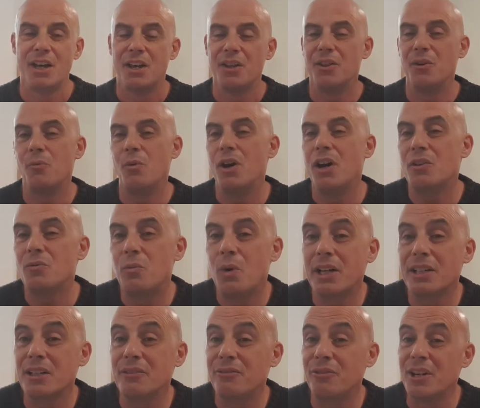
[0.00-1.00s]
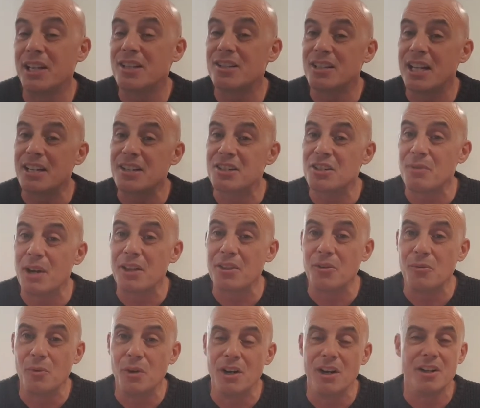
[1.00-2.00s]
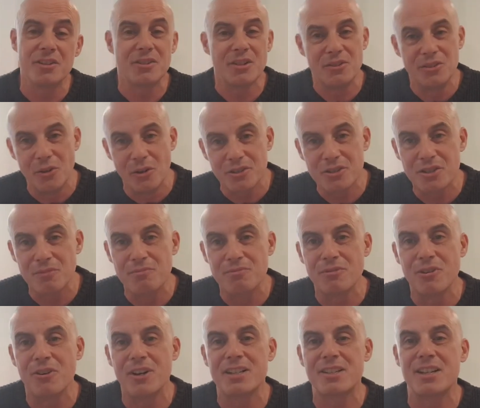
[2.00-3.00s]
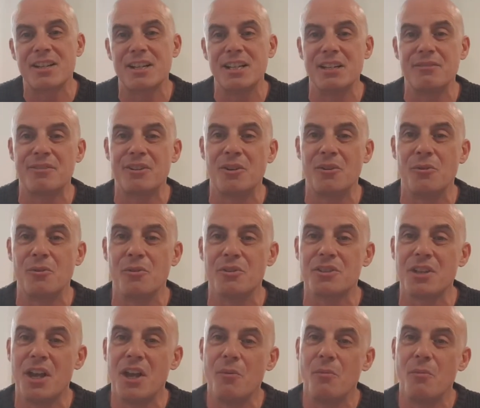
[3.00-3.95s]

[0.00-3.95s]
The word wonderful is linked to other words, not surprisingly, of course,